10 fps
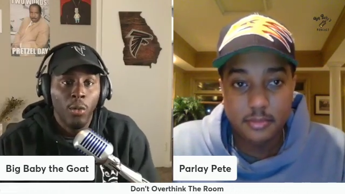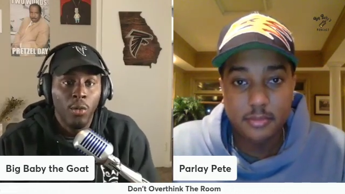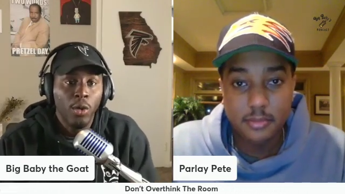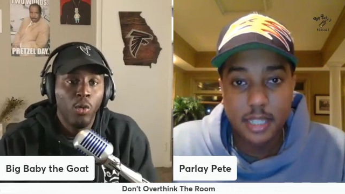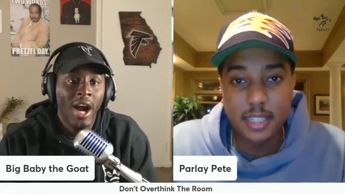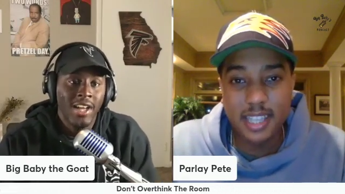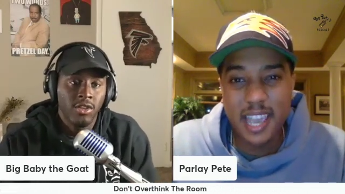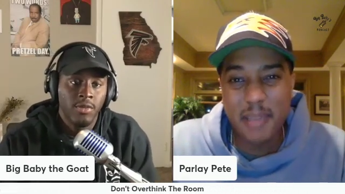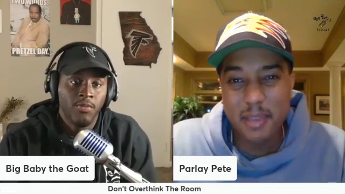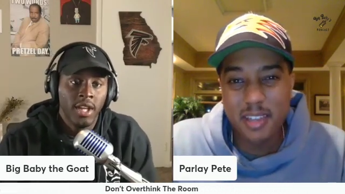Speaker 1: we we He's watch
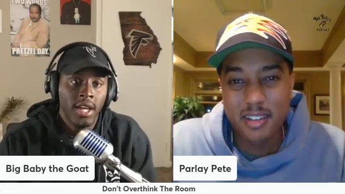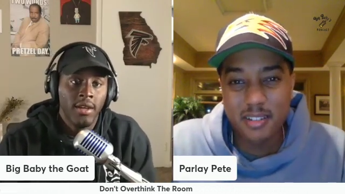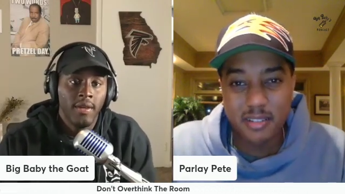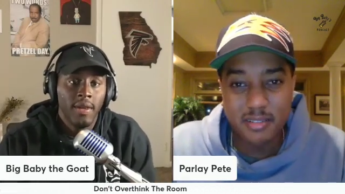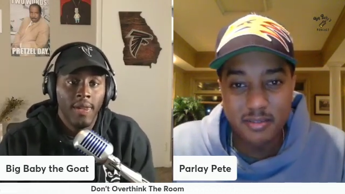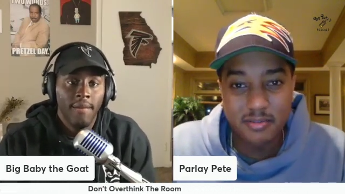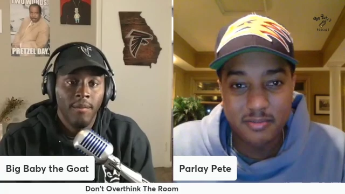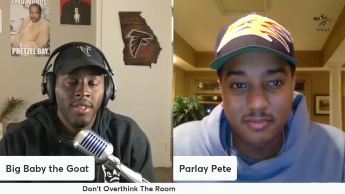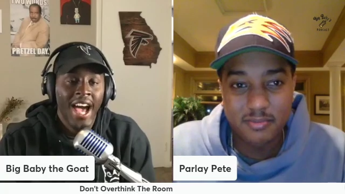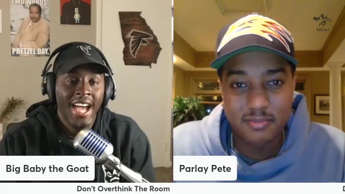the
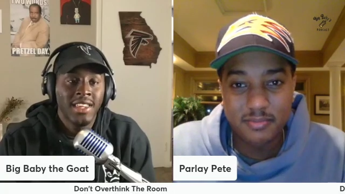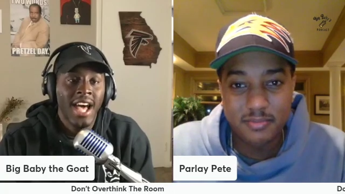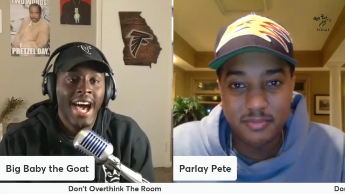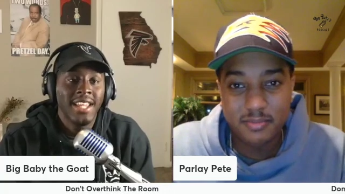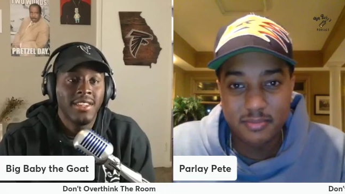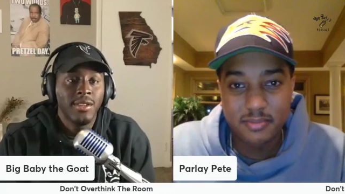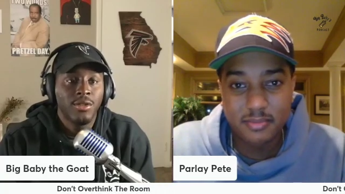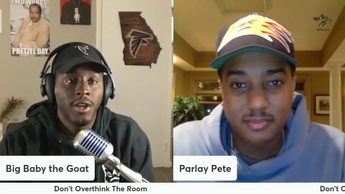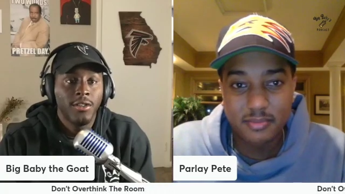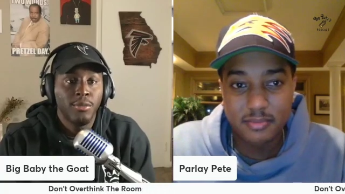eye the eye
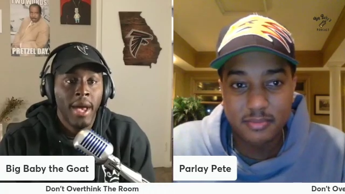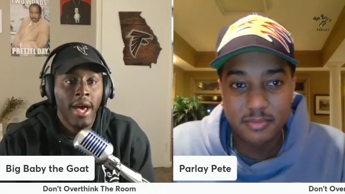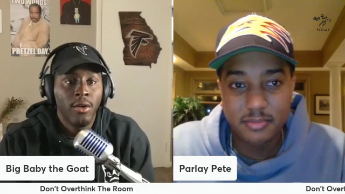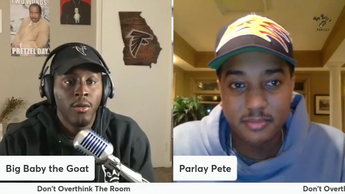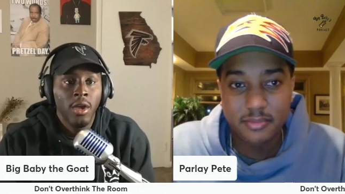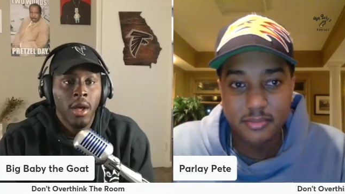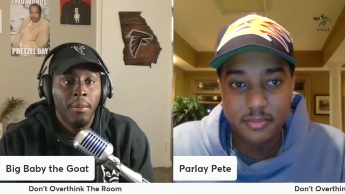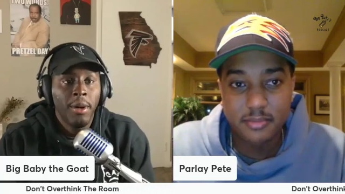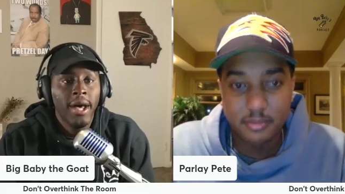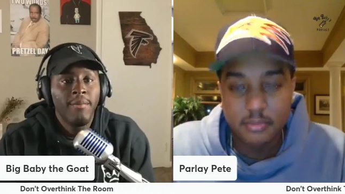test does matter.
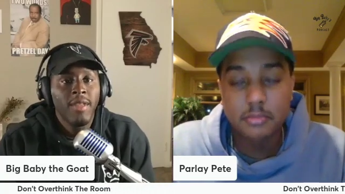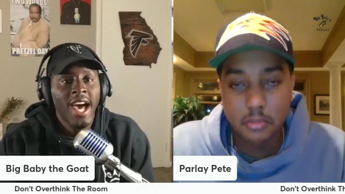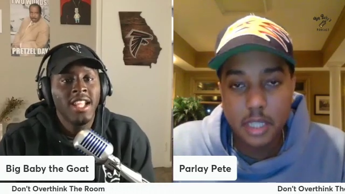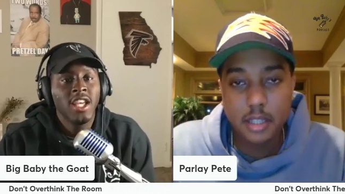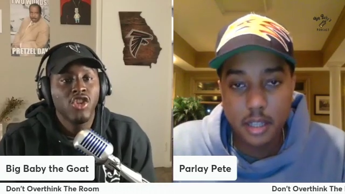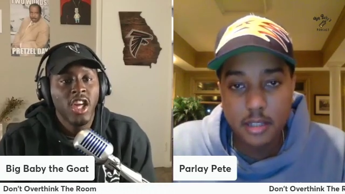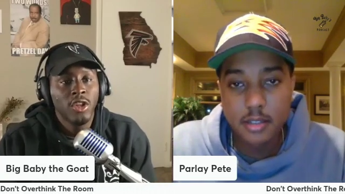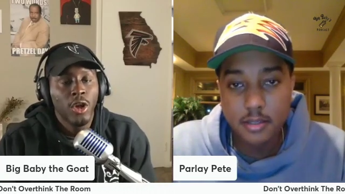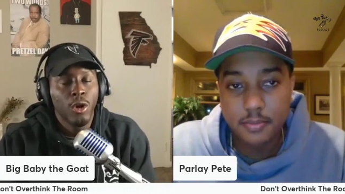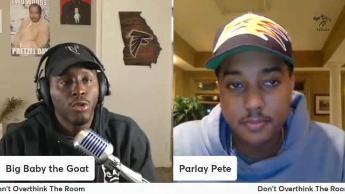But I look yeah. at
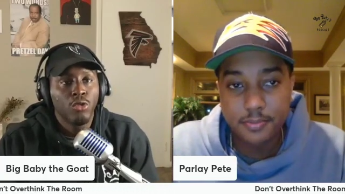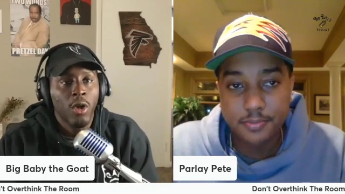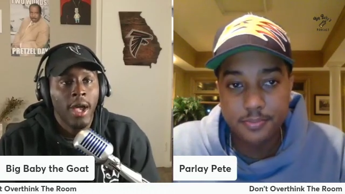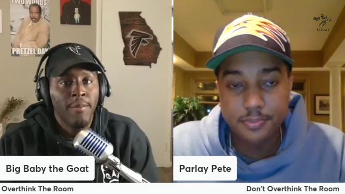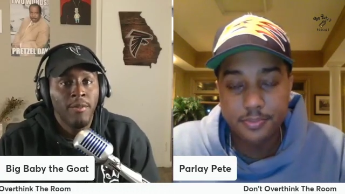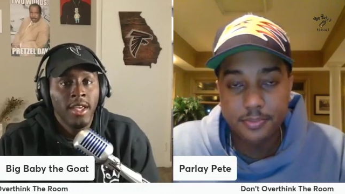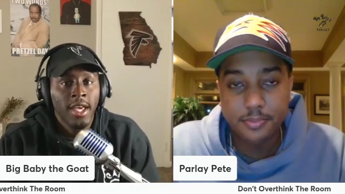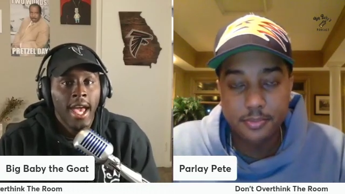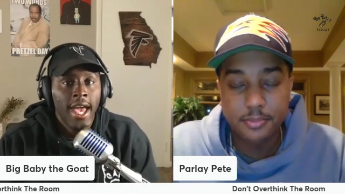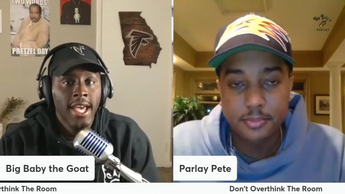Jalen Hurts right,
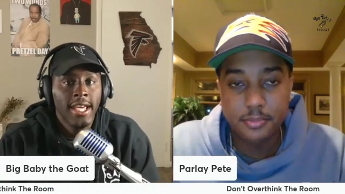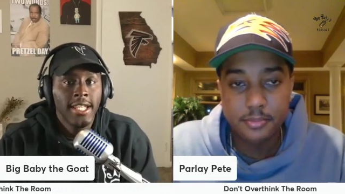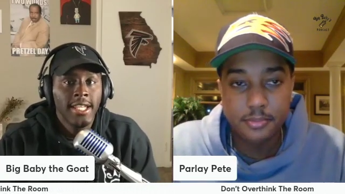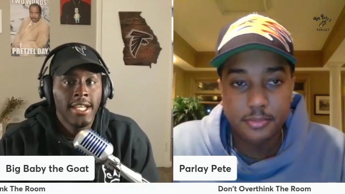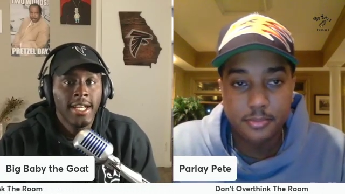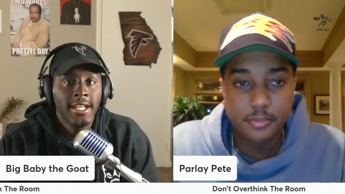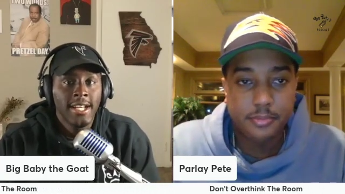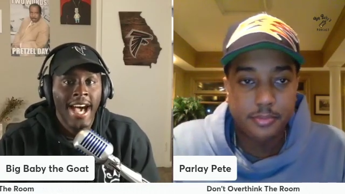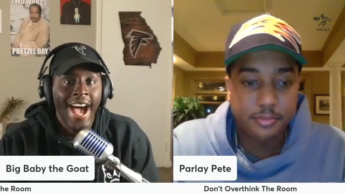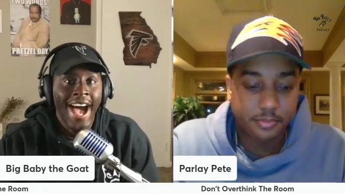and
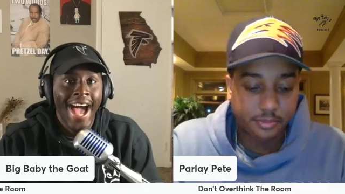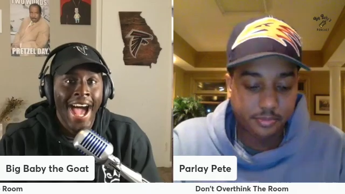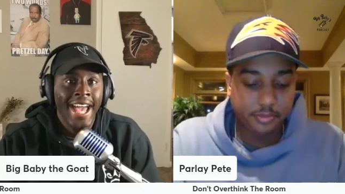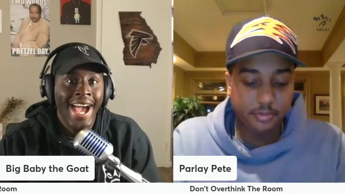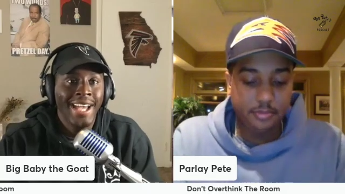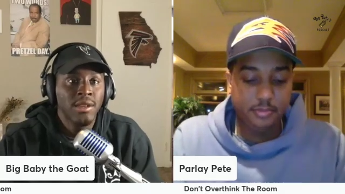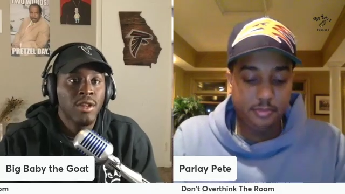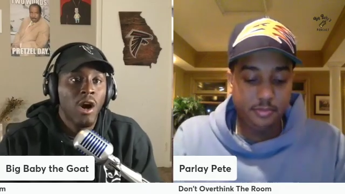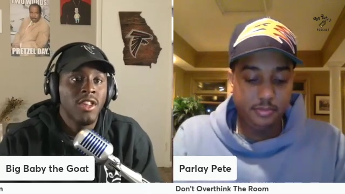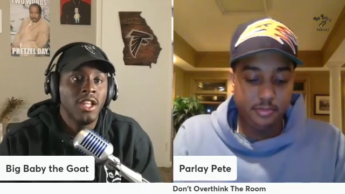I I
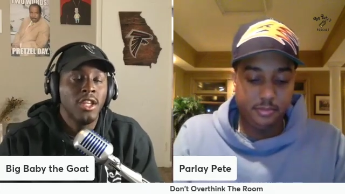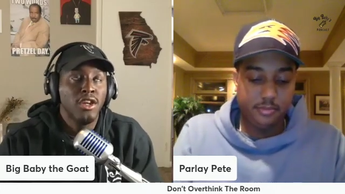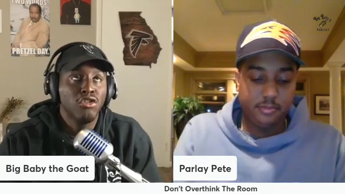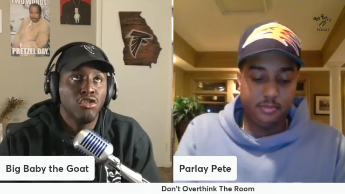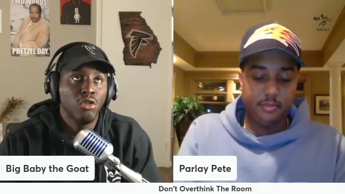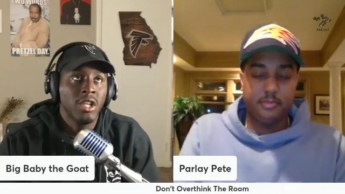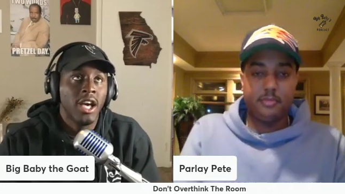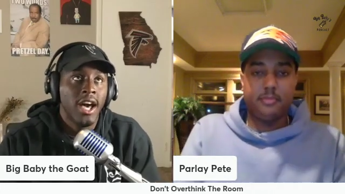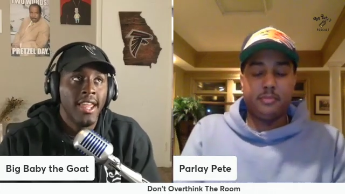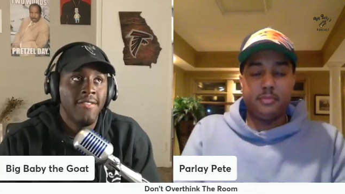saw that Nick
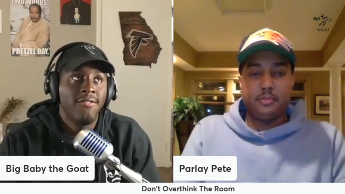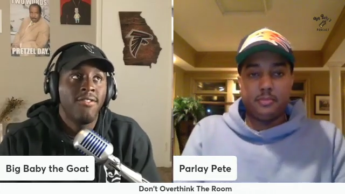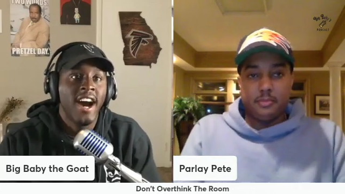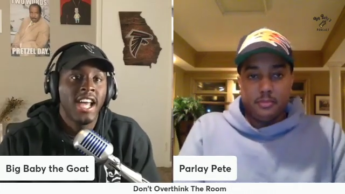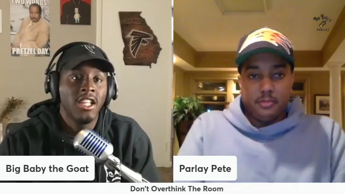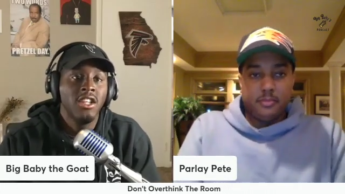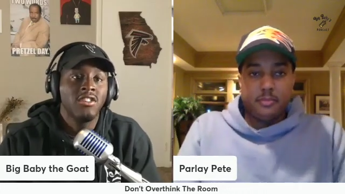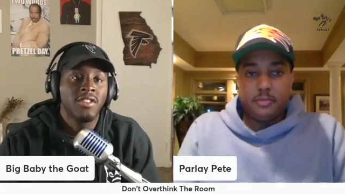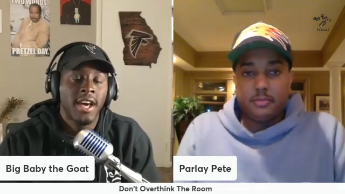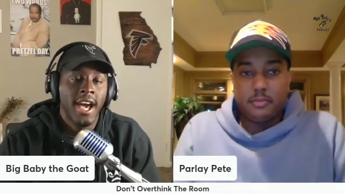Sirianni finally
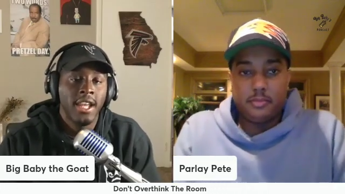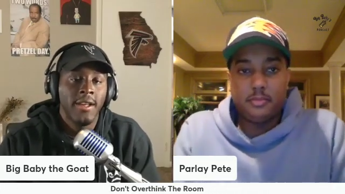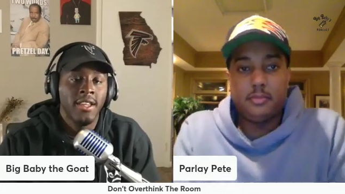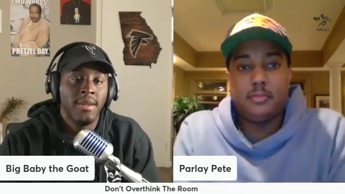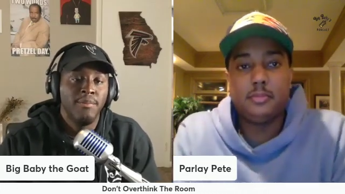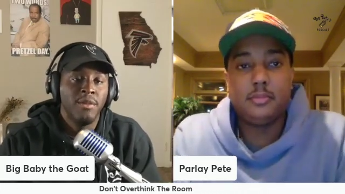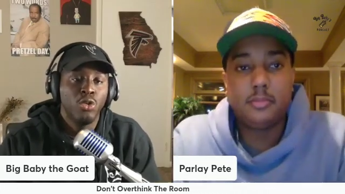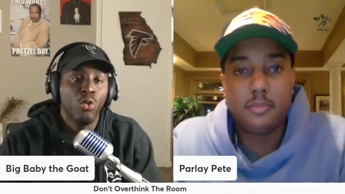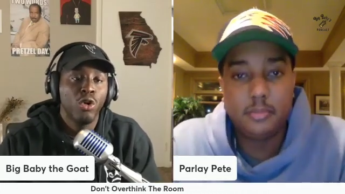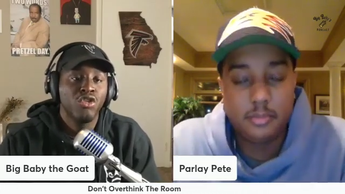decided in the
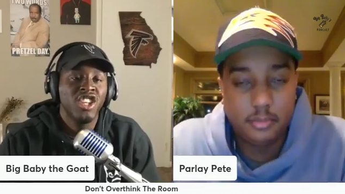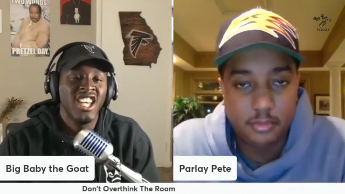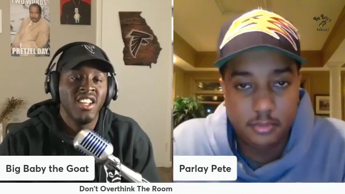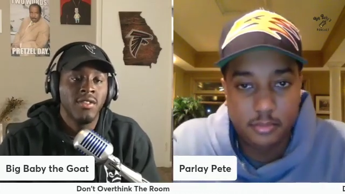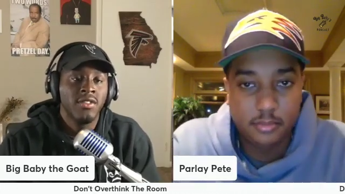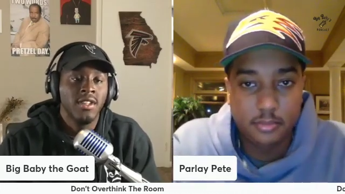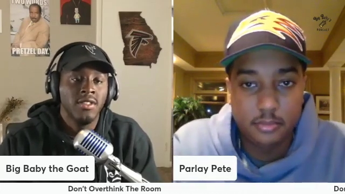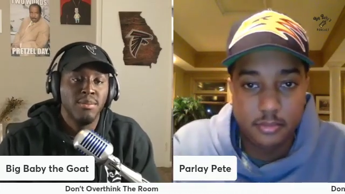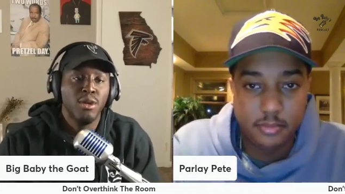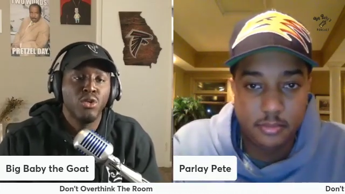towards the end of the
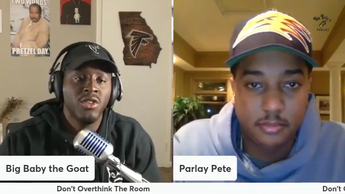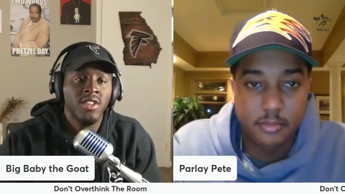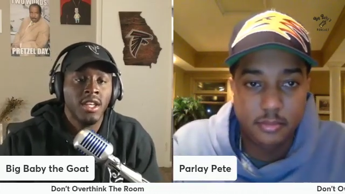season, middle to